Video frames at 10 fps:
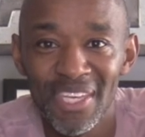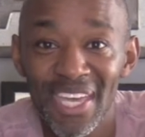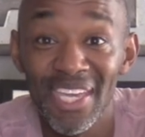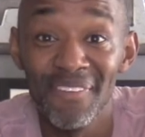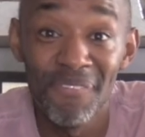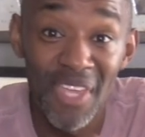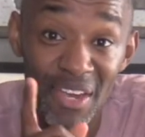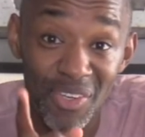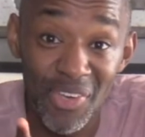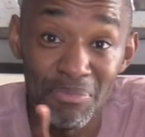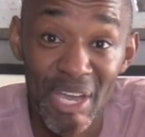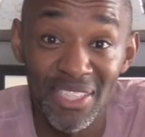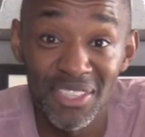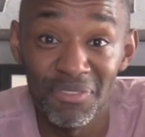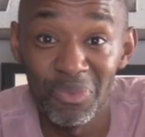Hey, have a great
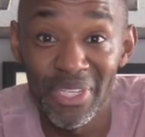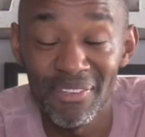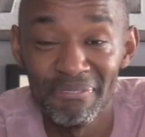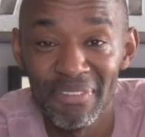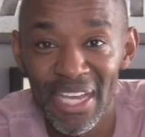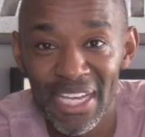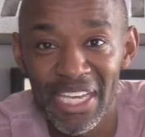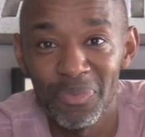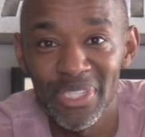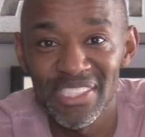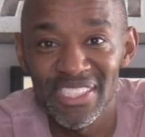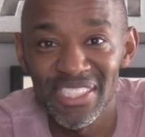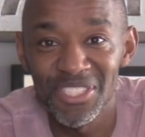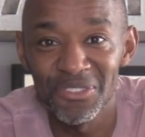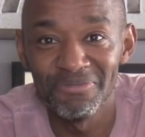balance of your week. I can't wait to see
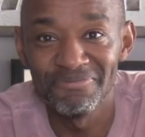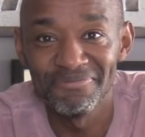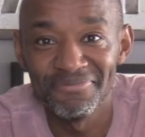you soon.